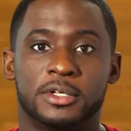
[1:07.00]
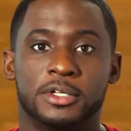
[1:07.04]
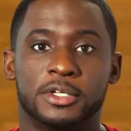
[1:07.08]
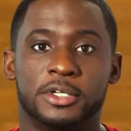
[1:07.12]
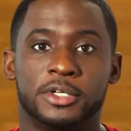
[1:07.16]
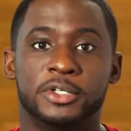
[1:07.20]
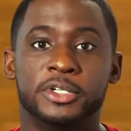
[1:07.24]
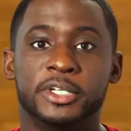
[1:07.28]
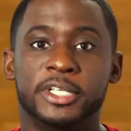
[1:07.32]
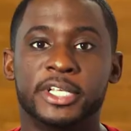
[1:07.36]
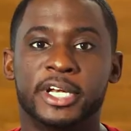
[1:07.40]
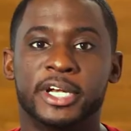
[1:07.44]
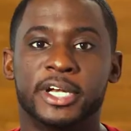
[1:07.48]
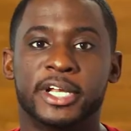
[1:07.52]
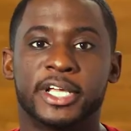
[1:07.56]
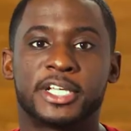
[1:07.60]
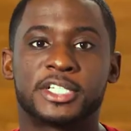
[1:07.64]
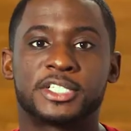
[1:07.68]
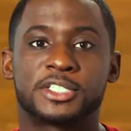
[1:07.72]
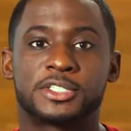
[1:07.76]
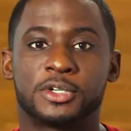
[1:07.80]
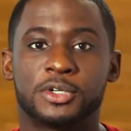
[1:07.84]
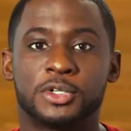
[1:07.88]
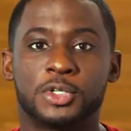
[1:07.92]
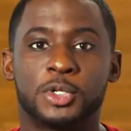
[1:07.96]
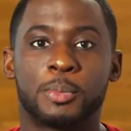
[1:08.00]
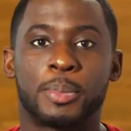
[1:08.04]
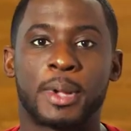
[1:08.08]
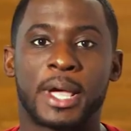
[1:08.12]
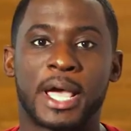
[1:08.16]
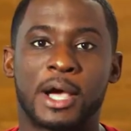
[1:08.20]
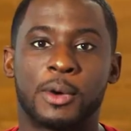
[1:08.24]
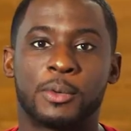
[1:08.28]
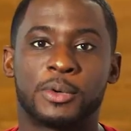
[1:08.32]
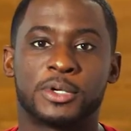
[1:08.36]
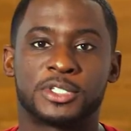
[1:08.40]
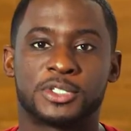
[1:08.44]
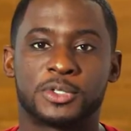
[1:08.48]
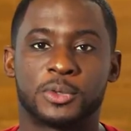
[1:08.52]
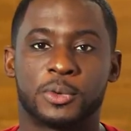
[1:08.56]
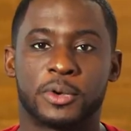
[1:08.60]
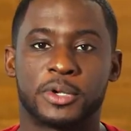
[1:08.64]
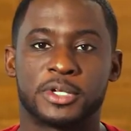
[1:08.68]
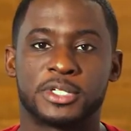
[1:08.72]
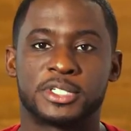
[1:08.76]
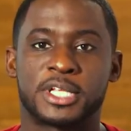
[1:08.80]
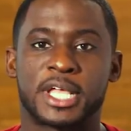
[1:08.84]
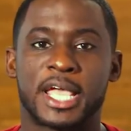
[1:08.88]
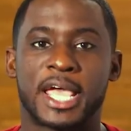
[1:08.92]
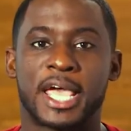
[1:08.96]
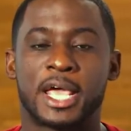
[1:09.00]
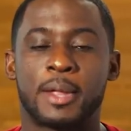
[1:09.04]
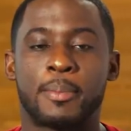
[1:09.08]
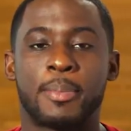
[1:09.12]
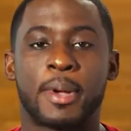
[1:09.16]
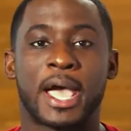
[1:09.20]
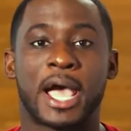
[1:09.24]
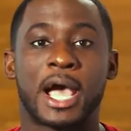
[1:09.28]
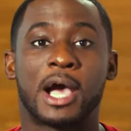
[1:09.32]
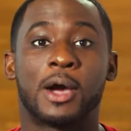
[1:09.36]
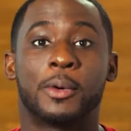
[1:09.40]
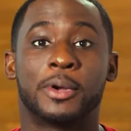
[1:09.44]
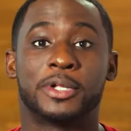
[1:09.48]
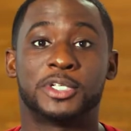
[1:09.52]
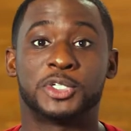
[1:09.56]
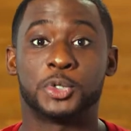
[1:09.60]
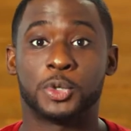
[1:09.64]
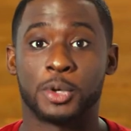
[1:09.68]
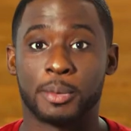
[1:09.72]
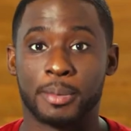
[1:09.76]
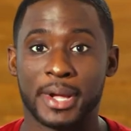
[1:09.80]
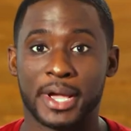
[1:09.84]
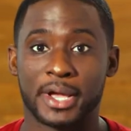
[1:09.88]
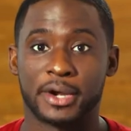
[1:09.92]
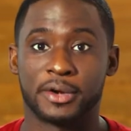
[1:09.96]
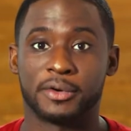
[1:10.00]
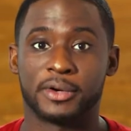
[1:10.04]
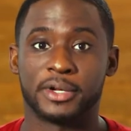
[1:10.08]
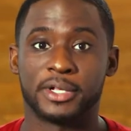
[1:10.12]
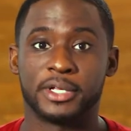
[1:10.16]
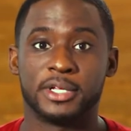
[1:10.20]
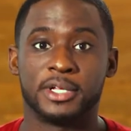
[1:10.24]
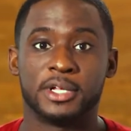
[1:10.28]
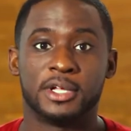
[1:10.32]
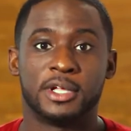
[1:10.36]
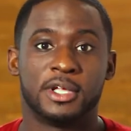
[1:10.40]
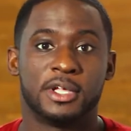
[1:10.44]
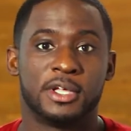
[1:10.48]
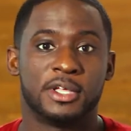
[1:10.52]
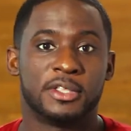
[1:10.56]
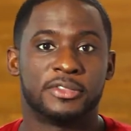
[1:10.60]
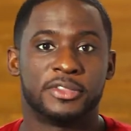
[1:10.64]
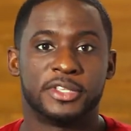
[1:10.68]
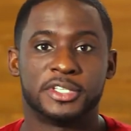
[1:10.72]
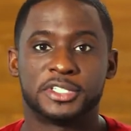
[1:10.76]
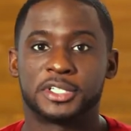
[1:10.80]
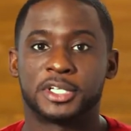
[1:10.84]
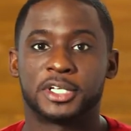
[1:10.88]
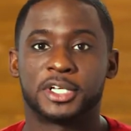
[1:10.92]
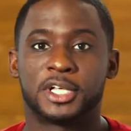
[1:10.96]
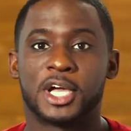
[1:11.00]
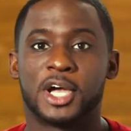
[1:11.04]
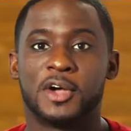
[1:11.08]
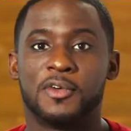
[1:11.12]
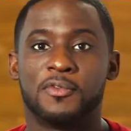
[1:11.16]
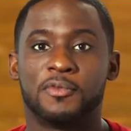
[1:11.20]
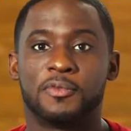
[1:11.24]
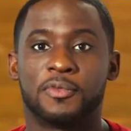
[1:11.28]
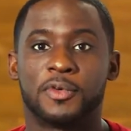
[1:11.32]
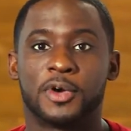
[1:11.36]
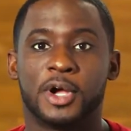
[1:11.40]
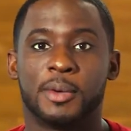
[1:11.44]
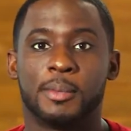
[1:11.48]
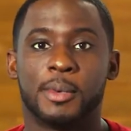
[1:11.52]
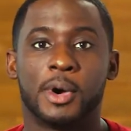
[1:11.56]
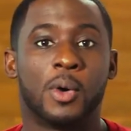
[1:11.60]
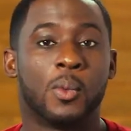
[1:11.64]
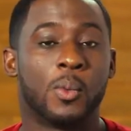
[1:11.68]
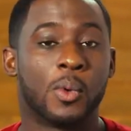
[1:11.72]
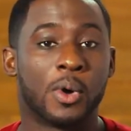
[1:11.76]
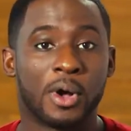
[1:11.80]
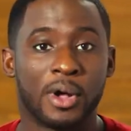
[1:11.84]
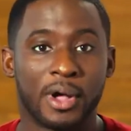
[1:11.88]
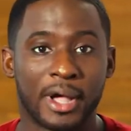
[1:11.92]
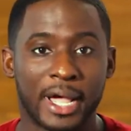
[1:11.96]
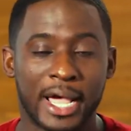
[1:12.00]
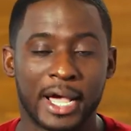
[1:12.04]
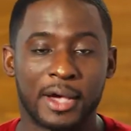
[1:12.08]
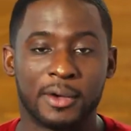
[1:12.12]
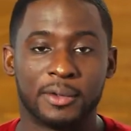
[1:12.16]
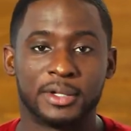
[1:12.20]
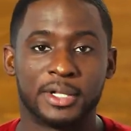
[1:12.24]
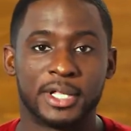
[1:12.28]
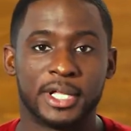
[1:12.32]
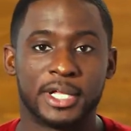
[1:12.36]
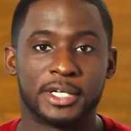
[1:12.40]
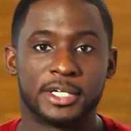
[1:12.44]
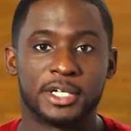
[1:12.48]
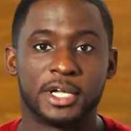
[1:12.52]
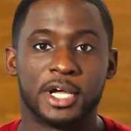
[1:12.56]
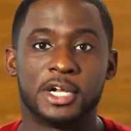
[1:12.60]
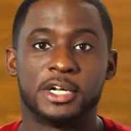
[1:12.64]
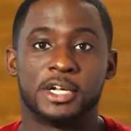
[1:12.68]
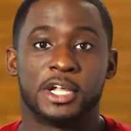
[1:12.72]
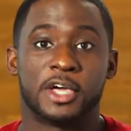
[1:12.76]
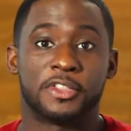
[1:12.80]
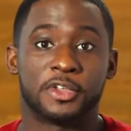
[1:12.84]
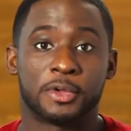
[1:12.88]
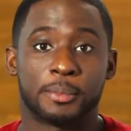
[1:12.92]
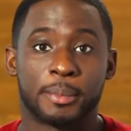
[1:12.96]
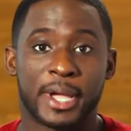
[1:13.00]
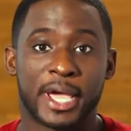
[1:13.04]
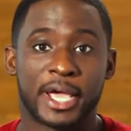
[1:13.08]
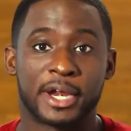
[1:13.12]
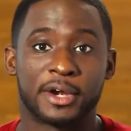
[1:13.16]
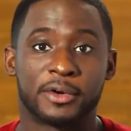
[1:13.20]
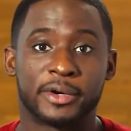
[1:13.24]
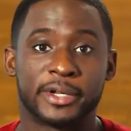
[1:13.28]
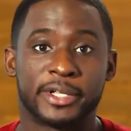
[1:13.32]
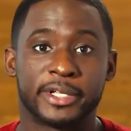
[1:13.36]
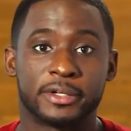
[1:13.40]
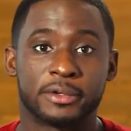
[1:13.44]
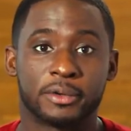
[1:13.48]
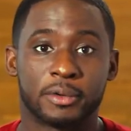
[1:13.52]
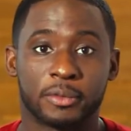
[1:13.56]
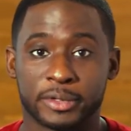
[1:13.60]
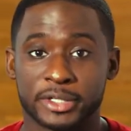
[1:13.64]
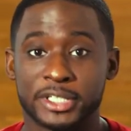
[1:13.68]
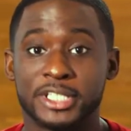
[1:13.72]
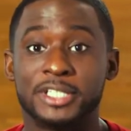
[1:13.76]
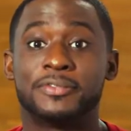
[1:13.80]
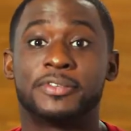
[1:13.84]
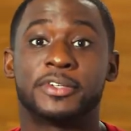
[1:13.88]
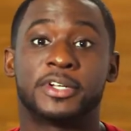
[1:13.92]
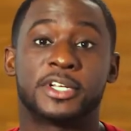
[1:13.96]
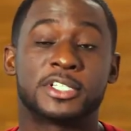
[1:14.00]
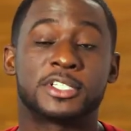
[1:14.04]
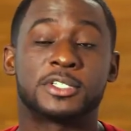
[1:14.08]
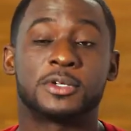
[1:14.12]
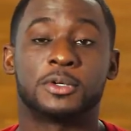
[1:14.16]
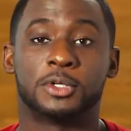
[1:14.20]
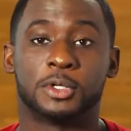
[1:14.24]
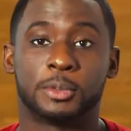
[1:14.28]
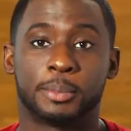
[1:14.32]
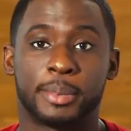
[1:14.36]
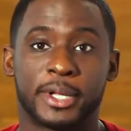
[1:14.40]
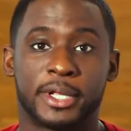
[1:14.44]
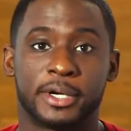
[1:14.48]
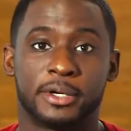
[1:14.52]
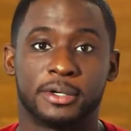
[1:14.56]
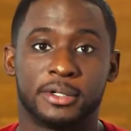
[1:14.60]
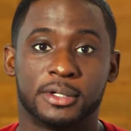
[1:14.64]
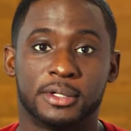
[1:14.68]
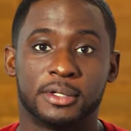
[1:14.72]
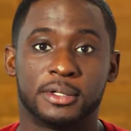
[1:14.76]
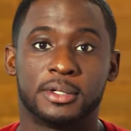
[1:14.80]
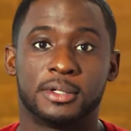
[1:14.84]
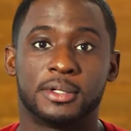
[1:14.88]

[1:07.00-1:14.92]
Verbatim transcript: You need an external power source to add power to a battery. This could come from a wall outlet, another battery, or even a solar panel.